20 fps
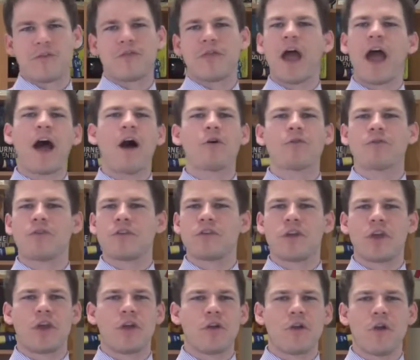
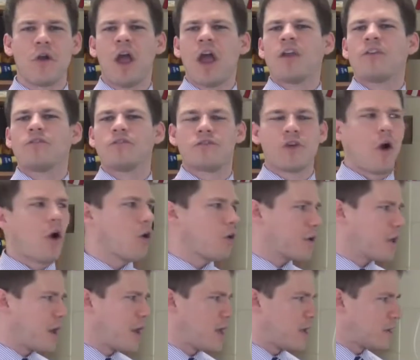1,000-year
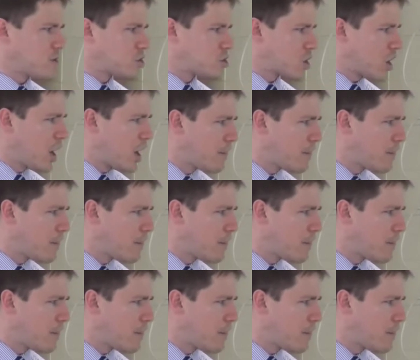Dark Age.